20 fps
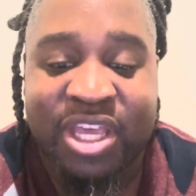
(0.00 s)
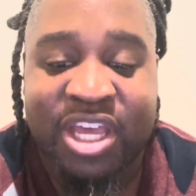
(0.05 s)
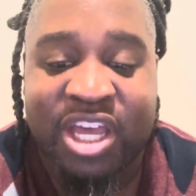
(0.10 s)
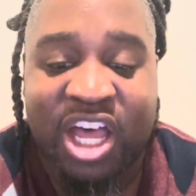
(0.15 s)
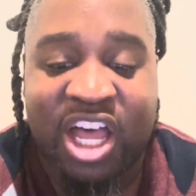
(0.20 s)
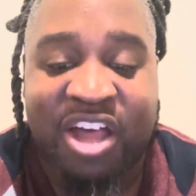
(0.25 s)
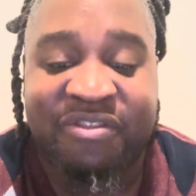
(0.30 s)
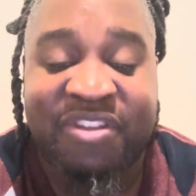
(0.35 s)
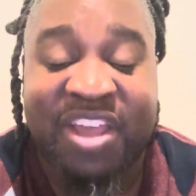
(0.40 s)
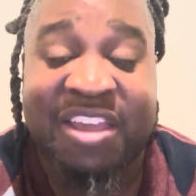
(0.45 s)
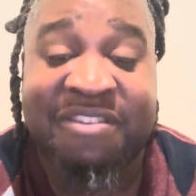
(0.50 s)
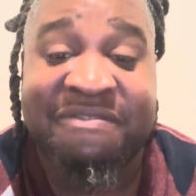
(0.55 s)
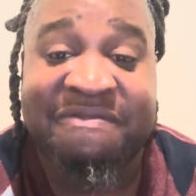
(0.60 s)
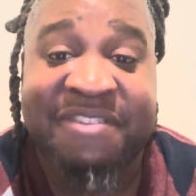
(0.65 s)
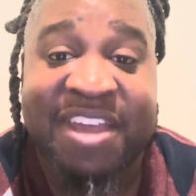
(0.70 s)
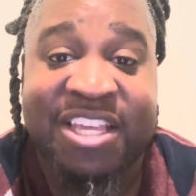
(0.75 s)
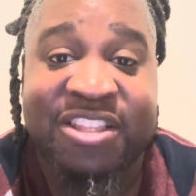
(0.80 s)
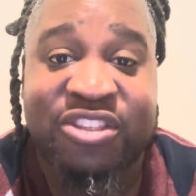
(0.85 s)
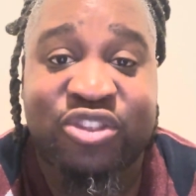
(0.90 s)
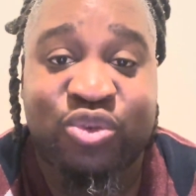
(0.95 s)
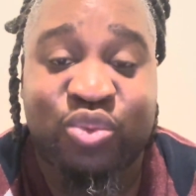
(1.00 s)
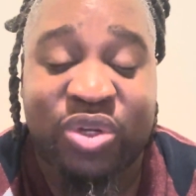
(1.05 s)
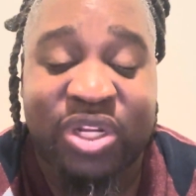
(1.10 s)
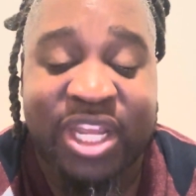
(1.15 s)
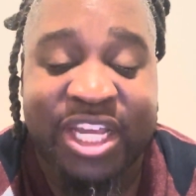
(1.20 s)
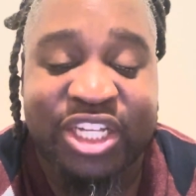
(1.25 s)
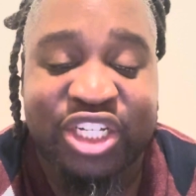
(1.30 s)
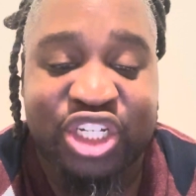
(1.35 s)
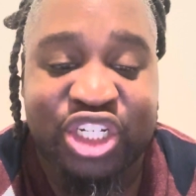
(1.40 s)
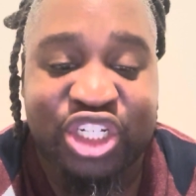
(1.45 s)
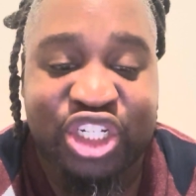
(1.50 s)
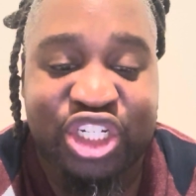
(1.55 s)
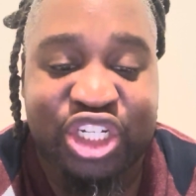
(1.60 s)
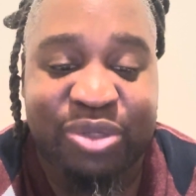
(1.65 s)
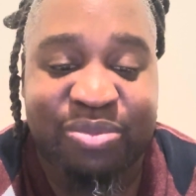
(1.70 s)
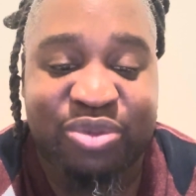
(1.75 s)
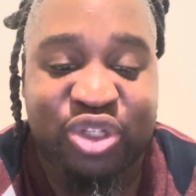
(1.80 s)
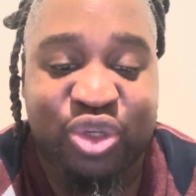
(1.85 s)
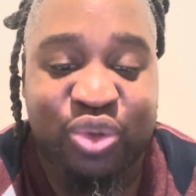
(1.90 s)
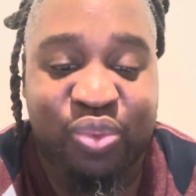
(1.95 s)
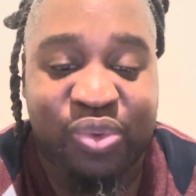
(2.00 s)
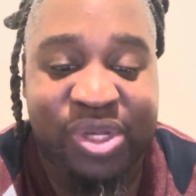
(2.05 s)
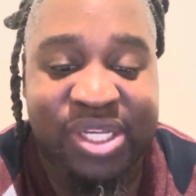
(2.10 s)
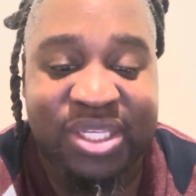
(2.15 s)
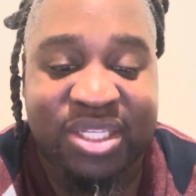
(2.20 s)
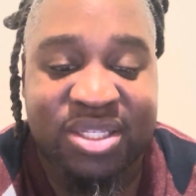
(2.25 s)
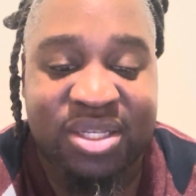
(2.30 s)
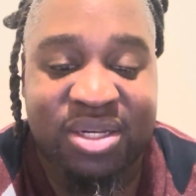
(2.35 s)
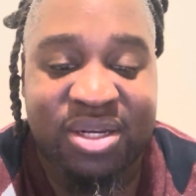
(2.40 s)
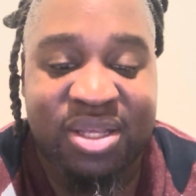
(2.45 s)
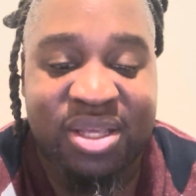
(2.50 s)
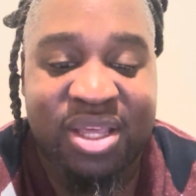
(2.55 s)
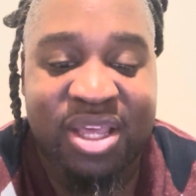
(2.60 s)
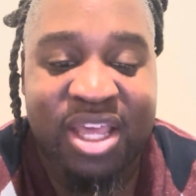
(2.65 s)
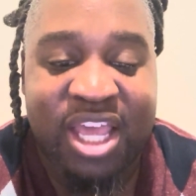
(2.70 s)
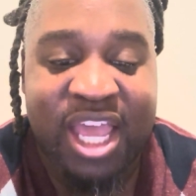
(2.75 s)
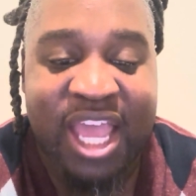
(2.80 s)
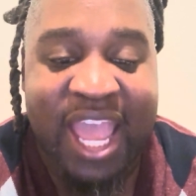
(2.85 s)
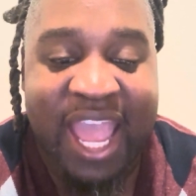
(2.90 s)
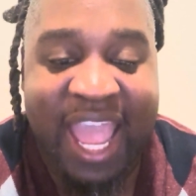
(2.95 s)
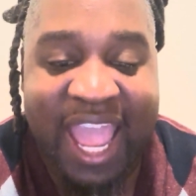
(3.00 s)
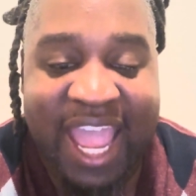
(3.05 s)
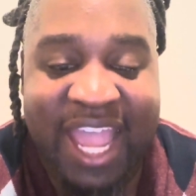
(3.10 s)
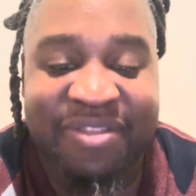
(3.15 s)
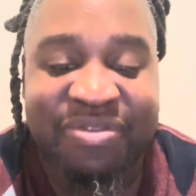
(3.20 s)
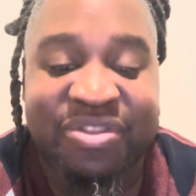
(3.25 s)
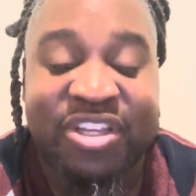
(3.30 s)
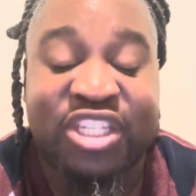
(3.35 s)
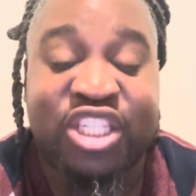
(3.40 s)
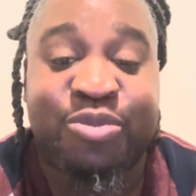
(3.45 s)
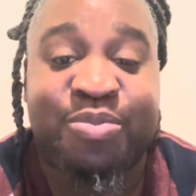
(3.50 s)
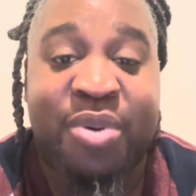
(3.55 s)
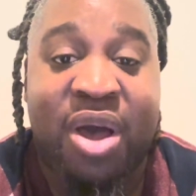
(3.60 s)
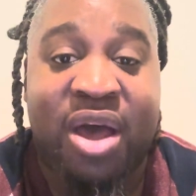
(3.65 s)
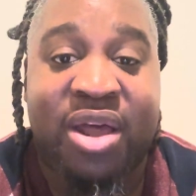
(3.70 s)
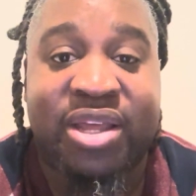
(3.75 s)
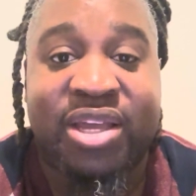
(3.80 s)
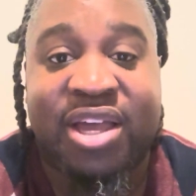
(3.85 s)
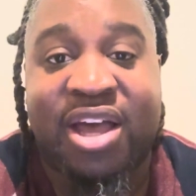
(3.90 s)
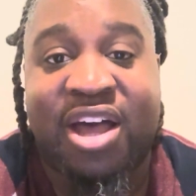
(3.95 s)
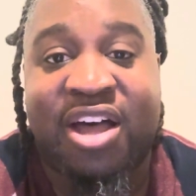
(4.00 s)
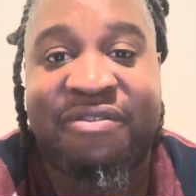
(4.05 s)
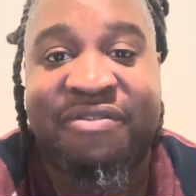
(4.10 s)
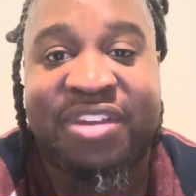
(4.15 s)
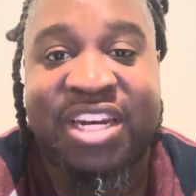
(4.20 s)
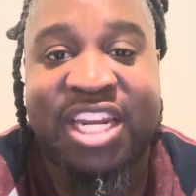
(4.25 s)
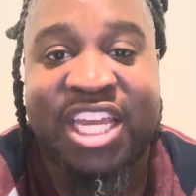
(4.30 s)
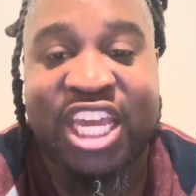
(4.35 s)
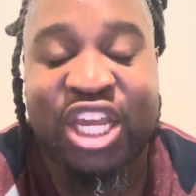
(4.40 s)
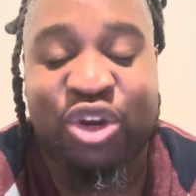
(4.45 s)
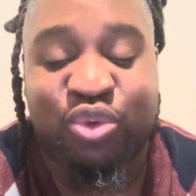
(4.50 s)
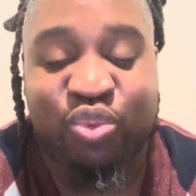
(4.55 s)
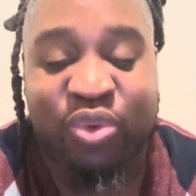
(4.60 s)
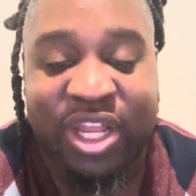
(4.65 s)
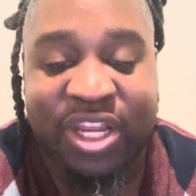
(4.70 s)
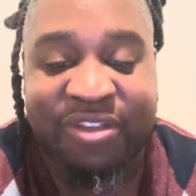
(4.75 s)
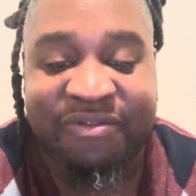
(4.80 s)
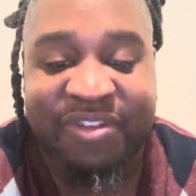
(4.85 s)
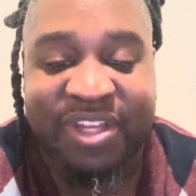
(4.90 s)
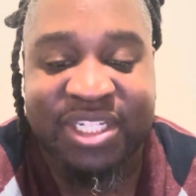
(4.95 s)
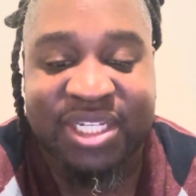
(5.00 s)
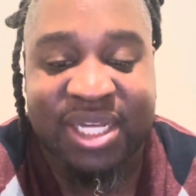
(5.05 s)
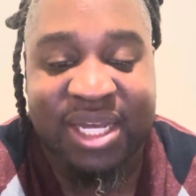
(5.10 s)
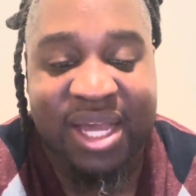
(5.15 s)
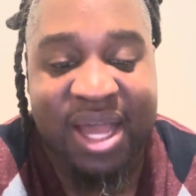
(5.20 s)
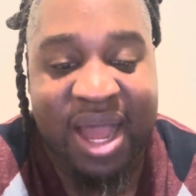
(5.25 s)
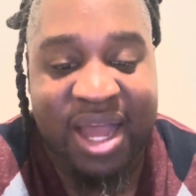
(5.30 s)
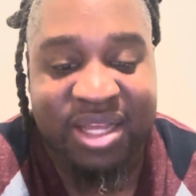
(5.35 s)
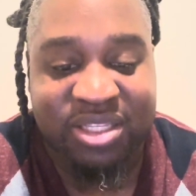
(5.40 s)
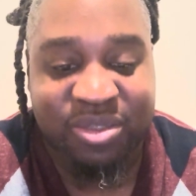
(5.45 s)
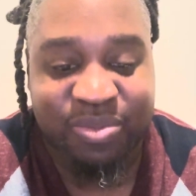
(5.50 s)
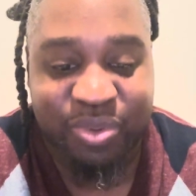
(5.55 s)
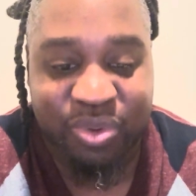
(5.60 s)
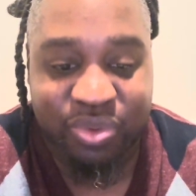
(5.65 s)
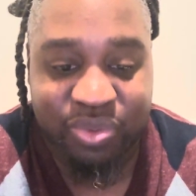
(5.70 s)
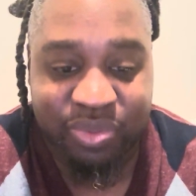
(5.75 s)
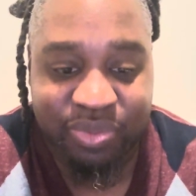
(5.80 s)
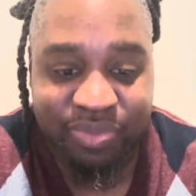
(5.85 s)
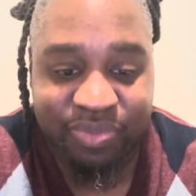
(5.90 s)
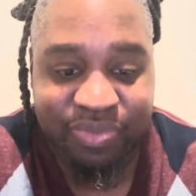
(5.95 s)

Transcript: of a faith's relationship to reason and the spawning of an irrelevant gospel.